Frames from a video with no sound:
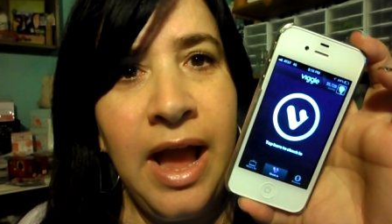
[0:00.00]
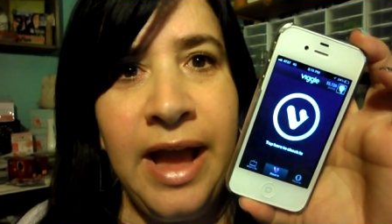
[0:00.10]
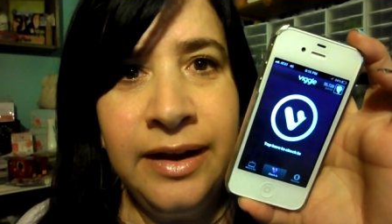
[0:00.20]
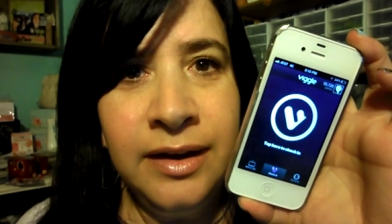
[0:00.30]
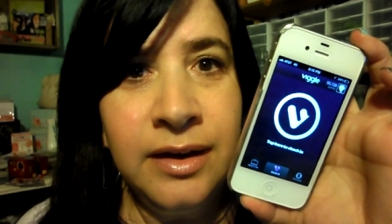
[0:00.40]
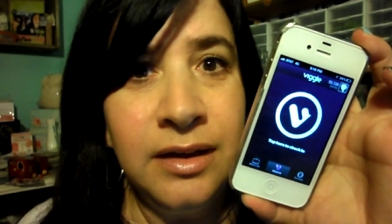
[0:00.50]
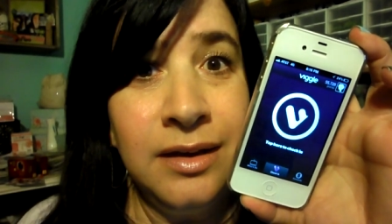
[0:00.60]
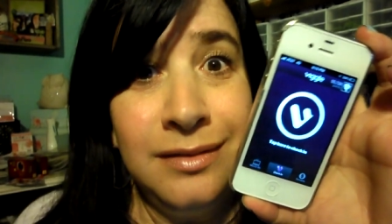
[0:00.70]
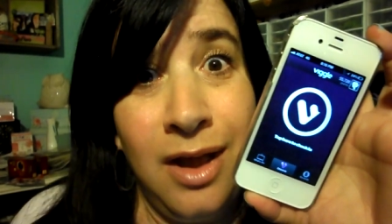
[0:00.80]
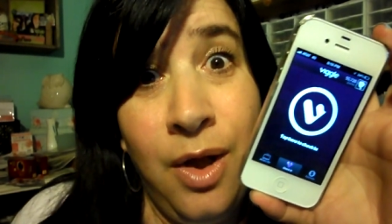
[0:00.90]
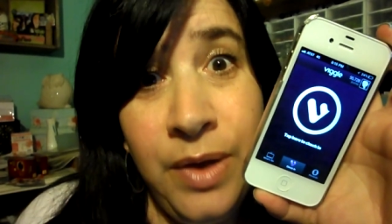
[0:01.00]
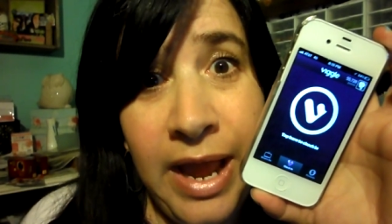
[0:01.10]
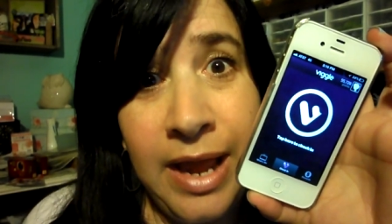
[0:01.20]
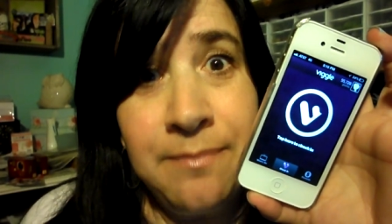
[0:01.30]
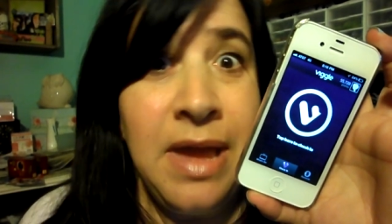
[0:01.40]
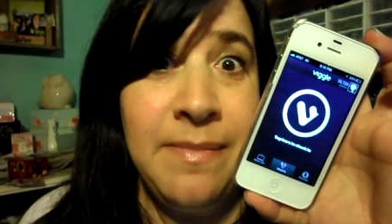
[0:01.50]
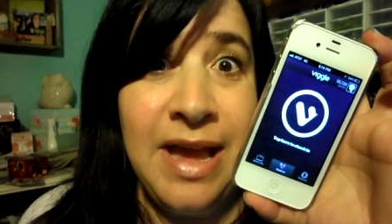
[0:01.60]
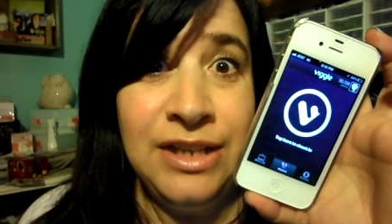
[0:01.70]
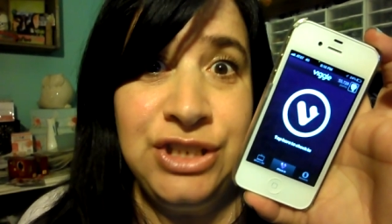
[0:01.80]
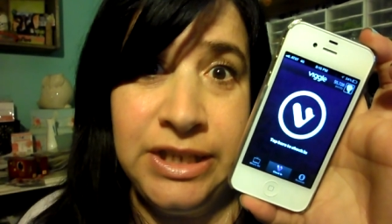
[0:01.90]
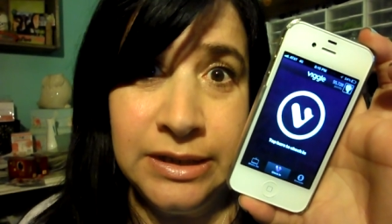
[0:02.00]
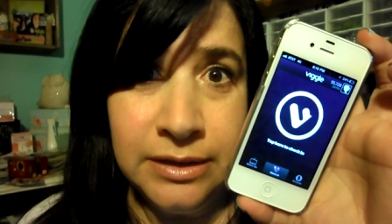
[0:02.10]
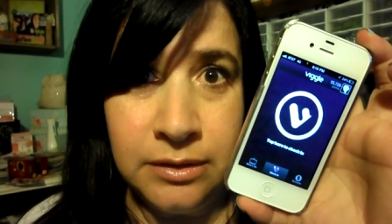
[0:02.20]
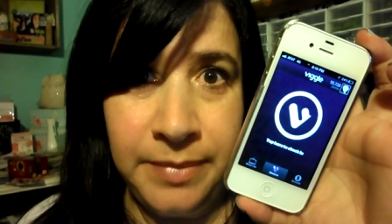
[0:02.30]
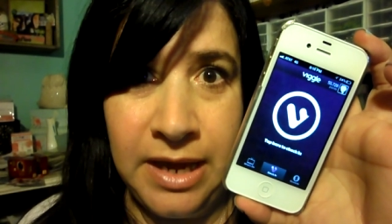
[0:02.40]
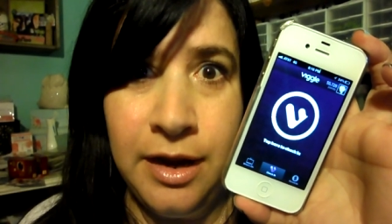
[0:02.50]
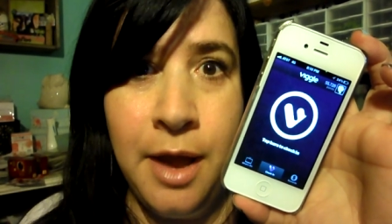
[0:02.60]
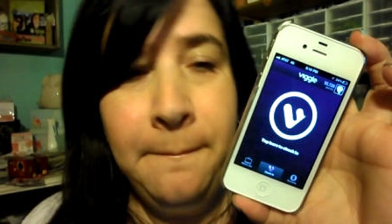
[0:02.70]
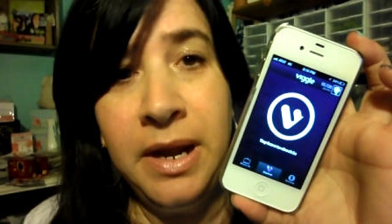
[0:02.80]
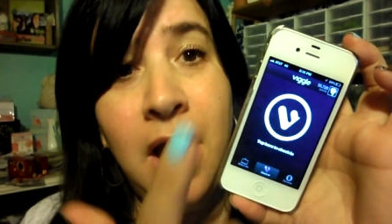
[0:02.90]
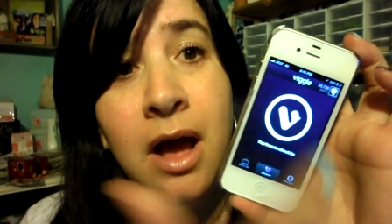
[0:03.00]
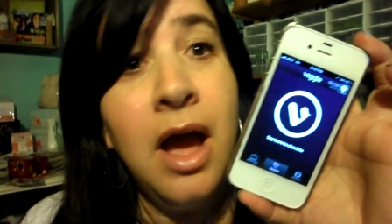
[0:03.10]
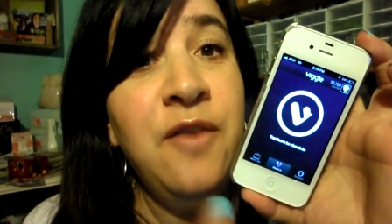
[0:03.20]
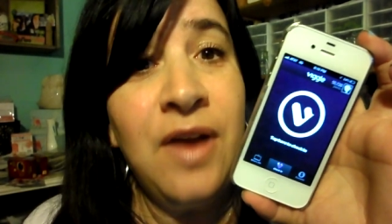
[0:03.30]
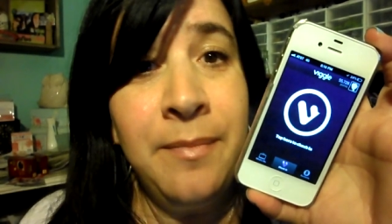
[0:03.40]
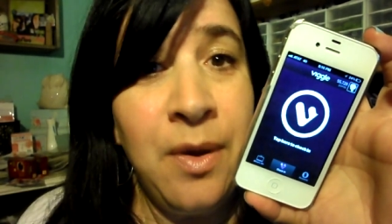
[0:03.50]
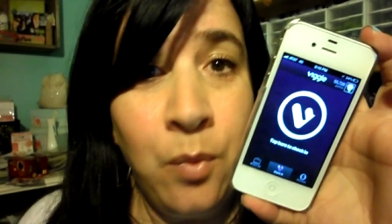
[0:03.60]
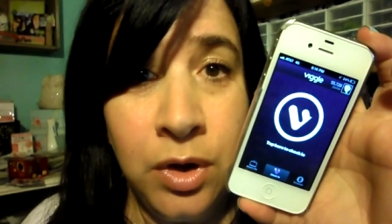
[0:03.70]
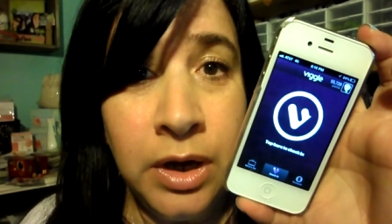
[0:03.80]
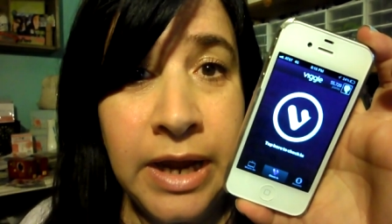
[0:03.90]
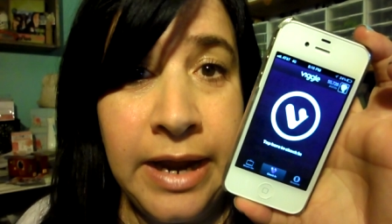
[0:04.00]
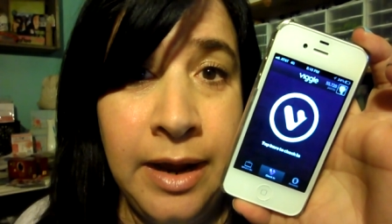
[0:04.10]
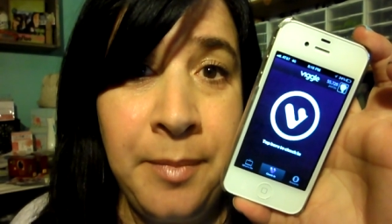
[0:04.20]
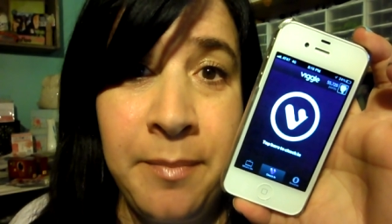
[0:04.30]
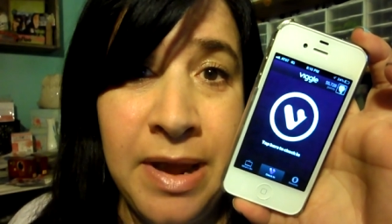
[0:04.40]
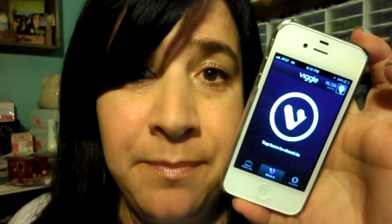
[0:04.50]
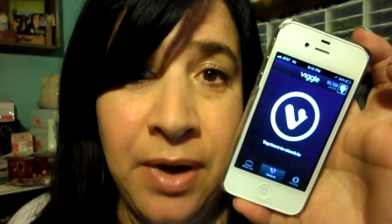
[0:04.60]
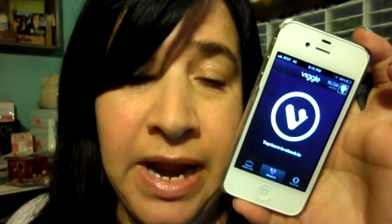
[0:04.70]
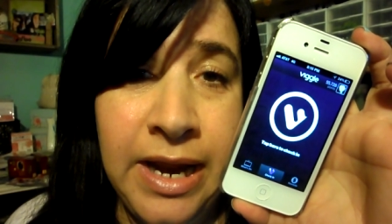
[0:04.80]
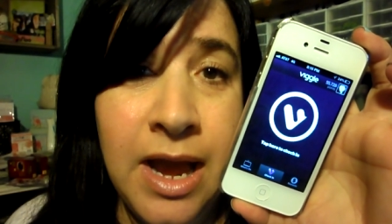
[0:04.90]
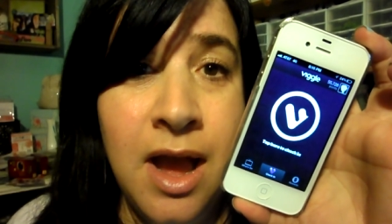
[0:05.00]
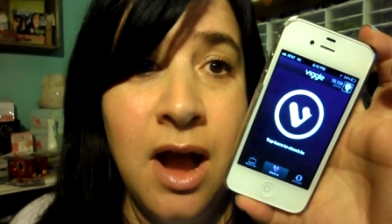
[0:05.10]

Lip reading: And okay, maybe I cheat a little bit, but if I'm at work and I'm on my break,